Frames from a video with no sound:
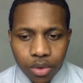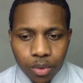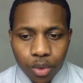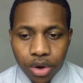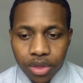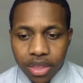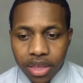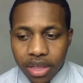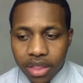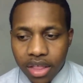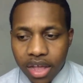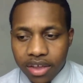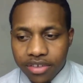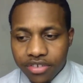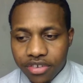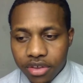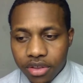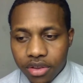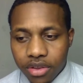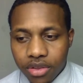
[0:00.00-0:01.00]
where the
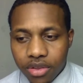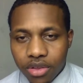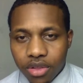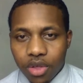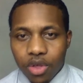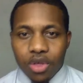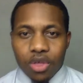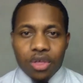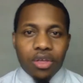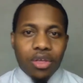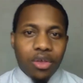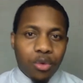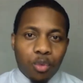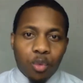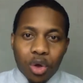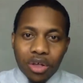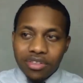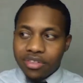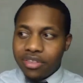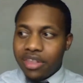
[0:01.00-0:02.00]
election
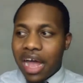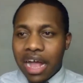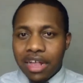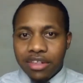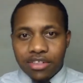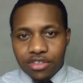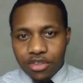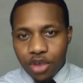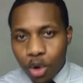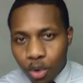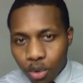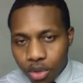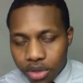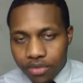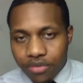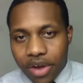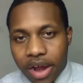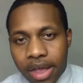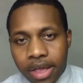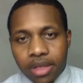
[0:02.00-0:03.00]
was not
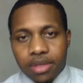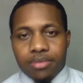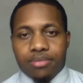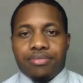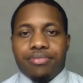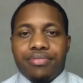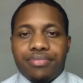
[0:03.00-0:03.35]
stolen, right?